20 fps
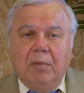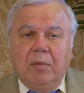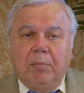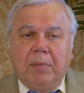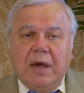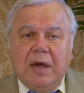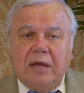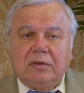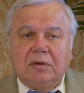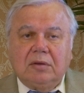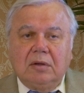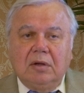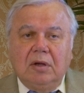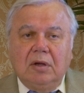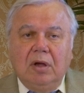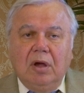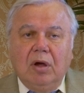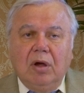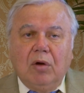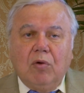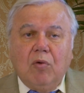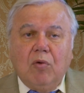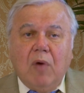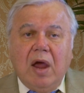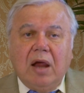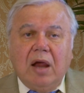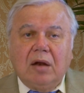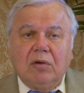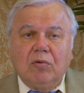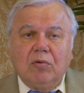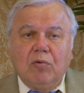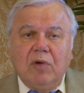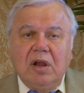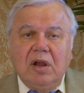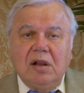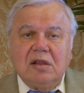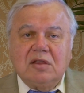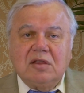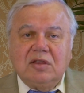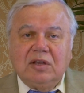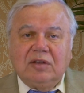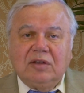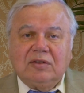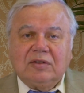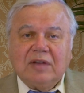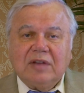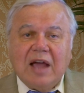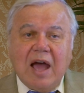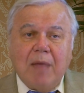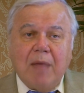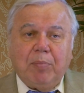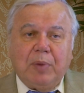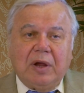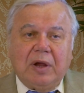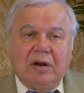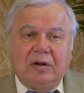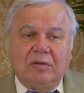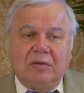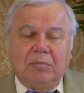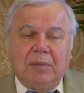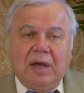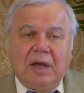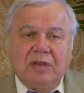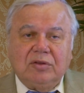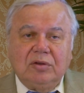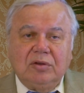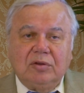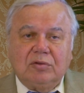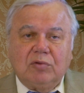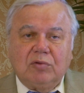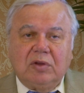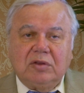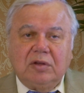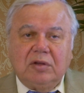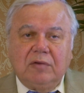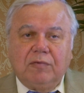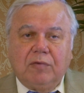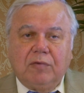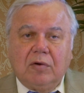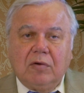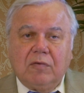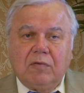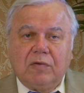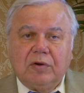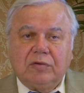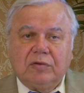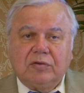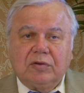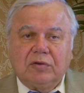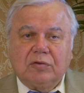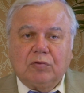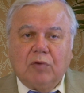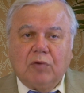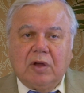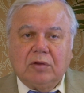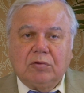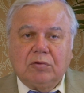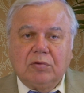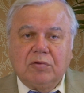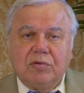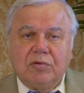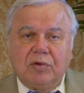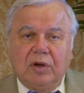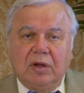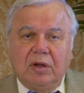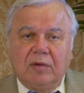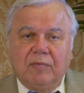But when will this happen? Matthew 24, verses 1 to 3.